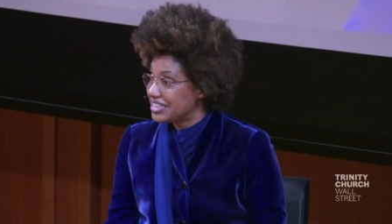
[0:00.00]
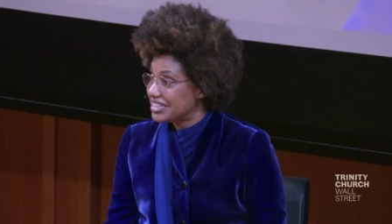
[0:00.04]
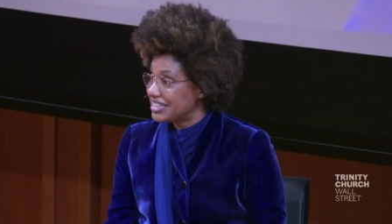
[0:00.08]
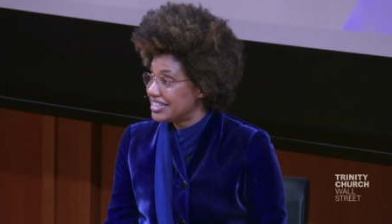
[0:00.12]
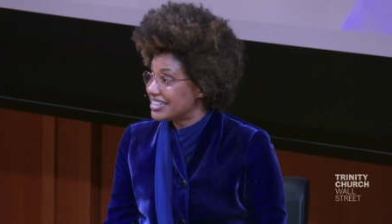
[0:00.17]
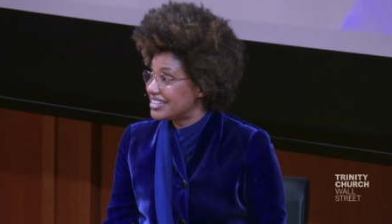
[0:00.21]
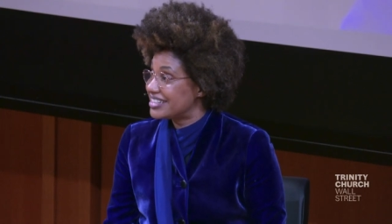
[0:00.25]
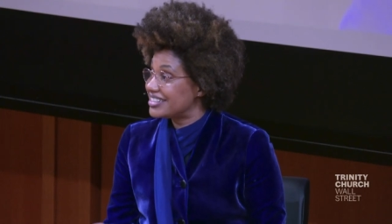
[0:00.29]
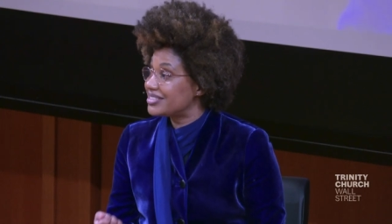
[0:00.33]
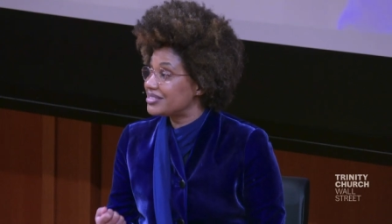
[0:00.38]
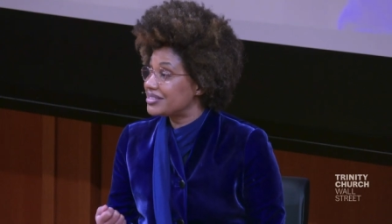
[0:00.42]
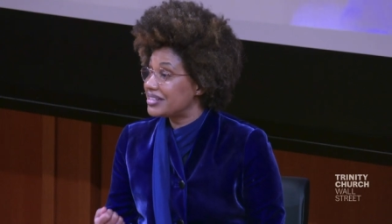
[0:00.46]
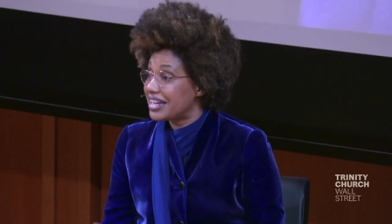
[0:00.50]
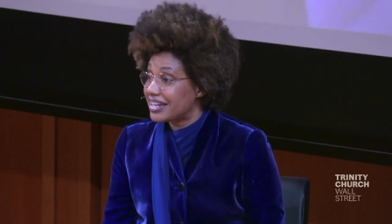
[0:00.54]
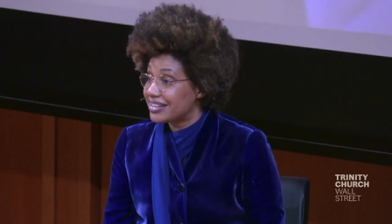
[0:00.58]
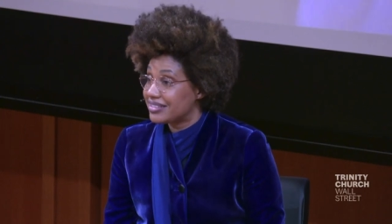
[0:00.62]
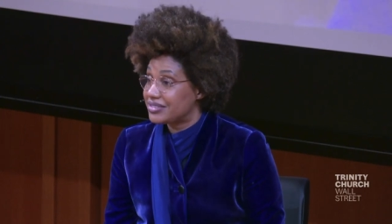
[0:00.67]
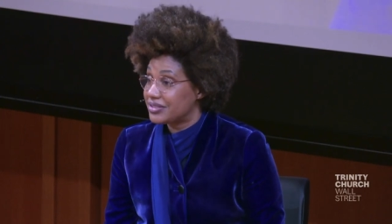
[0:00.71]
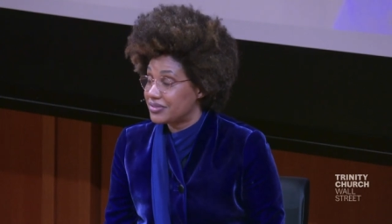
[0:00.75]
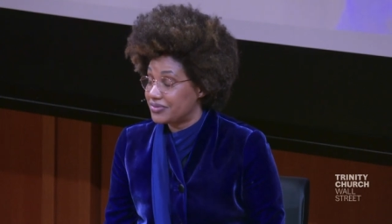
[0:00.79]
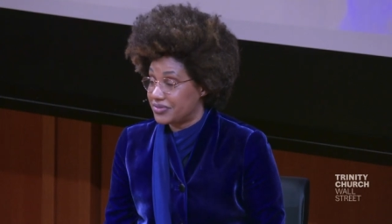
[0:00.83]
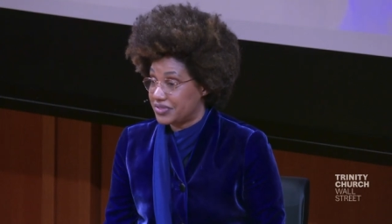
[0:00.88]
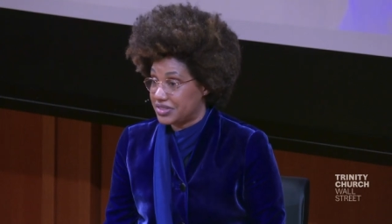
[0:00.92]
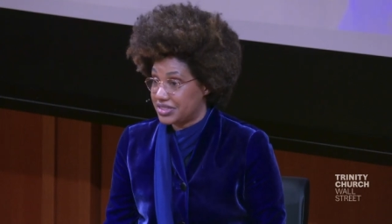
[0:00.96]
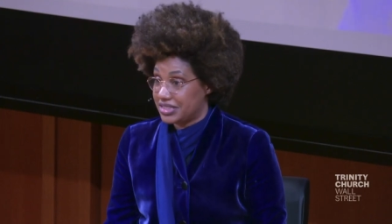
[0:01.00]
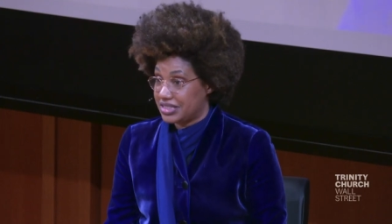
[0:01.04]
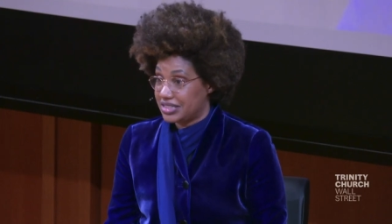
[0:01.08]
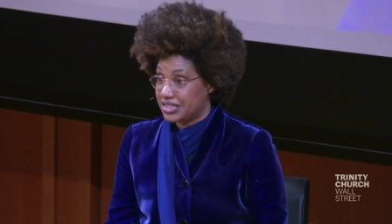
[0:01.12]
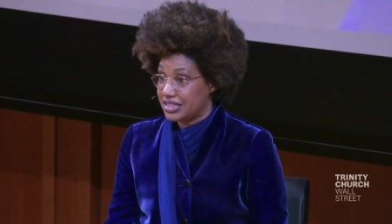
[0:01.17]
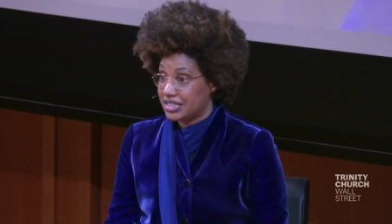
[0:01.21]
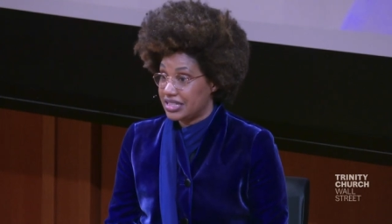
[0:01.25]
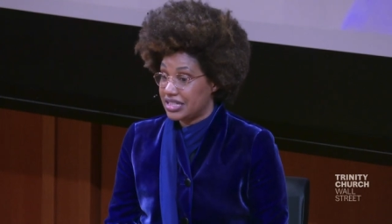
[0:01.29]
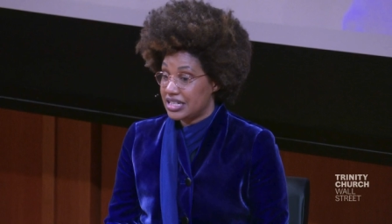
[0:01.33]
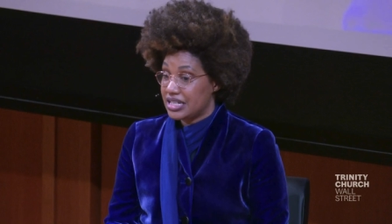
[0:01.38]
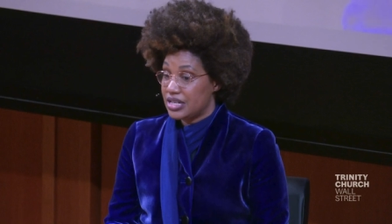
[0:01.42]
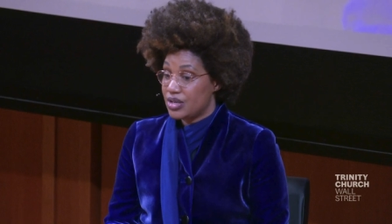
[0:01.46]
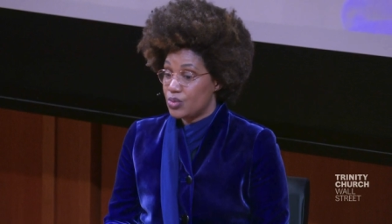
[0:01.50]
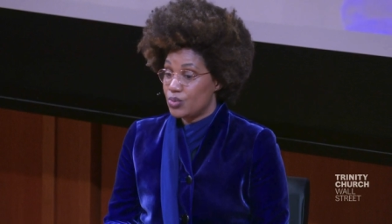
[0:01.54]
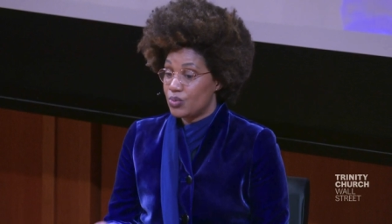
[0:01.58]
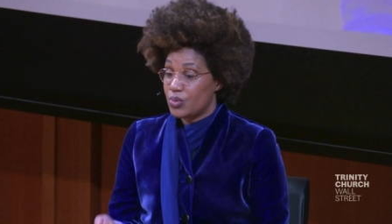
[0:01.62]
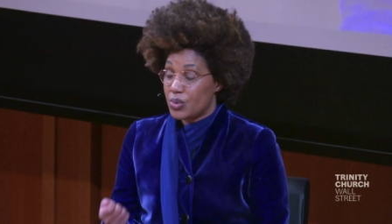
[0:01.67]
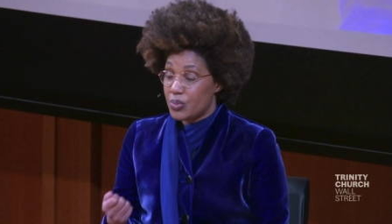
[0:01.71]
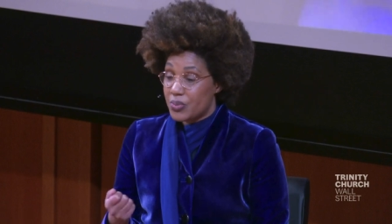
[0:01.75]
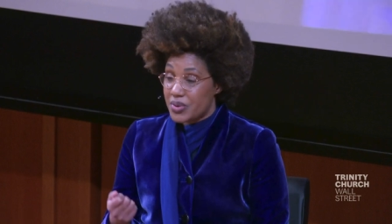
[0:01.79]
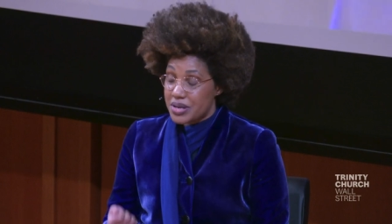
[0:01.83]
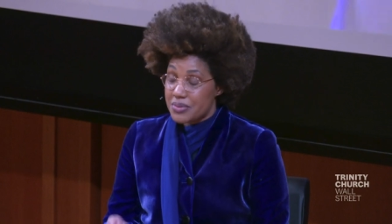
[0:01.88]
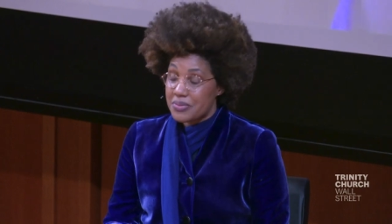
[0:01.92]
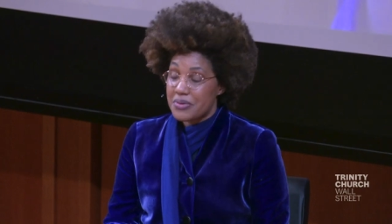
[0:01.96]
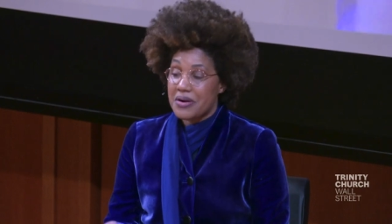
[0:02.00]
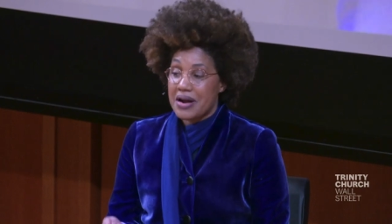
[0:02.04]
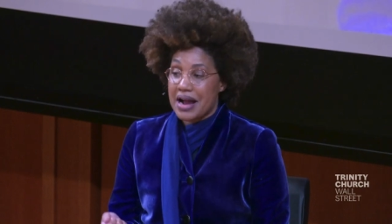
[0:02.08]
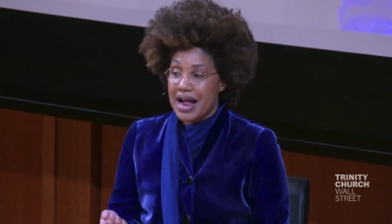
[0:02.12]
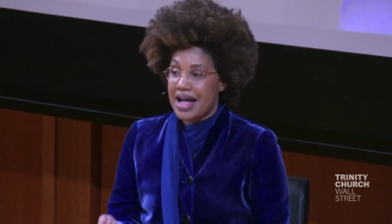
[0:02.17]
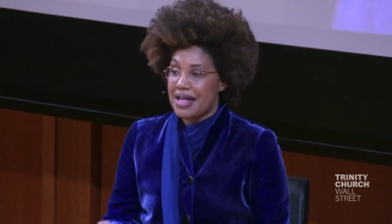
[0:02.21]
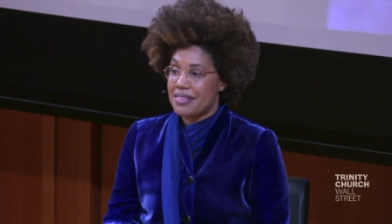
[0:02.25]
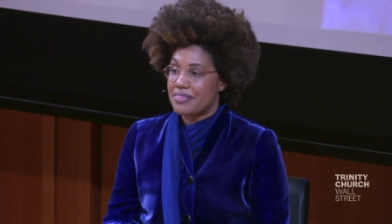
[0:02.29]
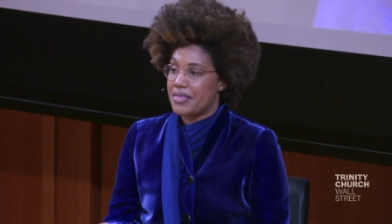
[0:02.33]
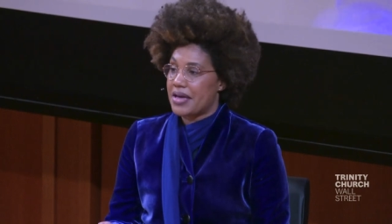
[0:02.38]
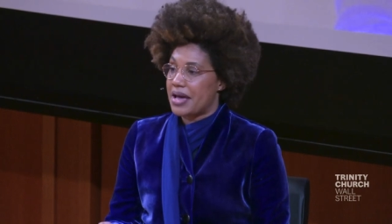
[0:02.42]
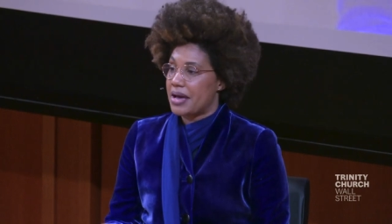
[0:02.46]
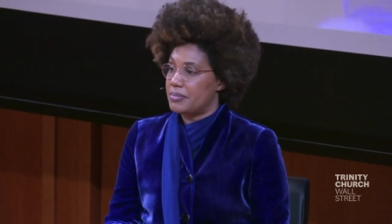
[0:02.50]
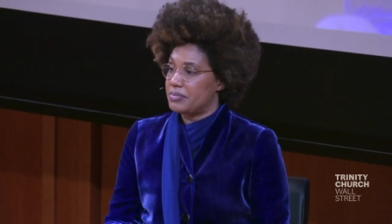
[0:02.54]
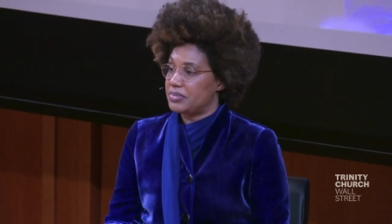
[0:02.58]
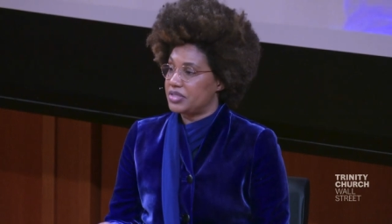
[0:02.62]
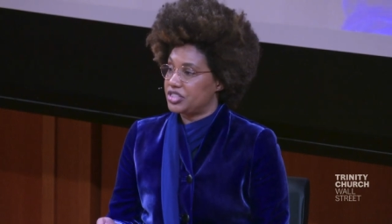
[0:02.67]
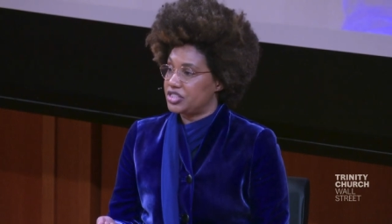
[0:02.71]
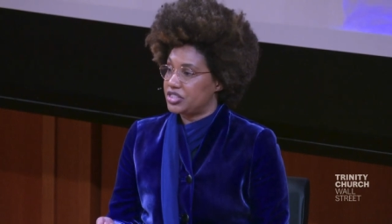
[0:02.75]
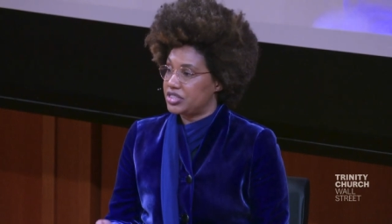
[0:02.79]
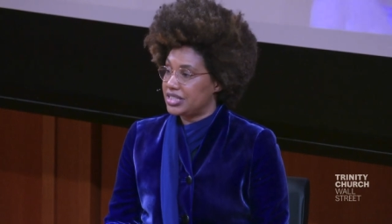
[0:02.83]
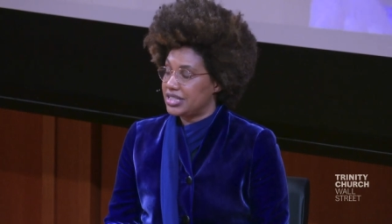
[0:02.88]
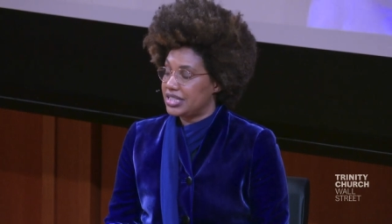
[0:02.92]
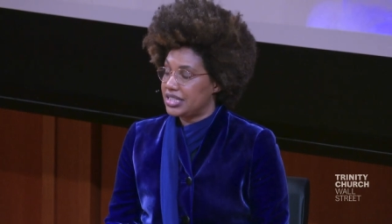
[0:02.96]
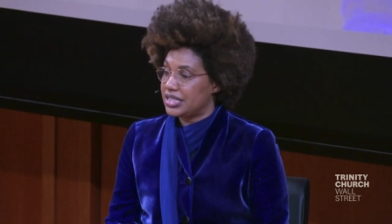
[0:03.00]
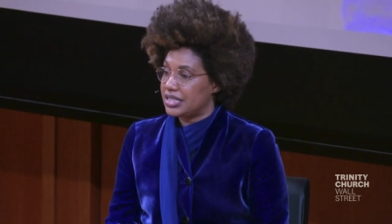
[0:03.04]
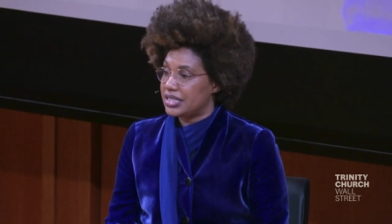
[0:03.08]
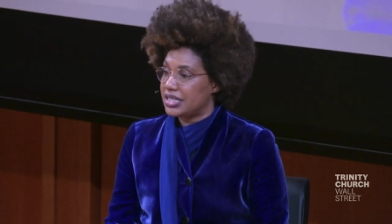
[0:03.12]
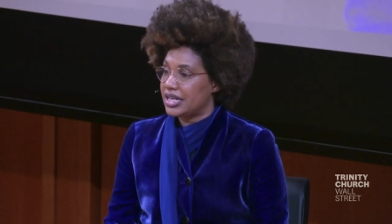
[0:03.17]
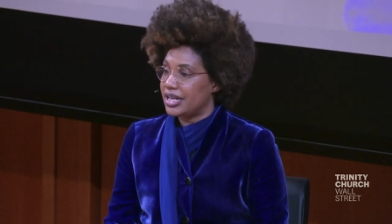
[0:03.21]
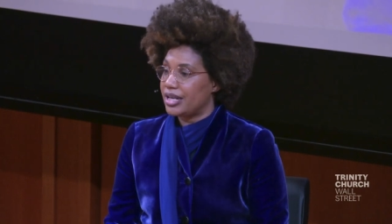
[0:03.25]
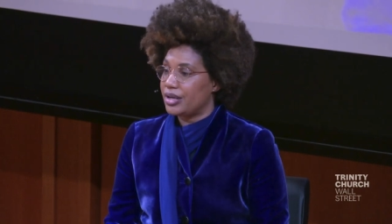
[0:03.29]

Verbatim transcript: collectively. When we were at that machine,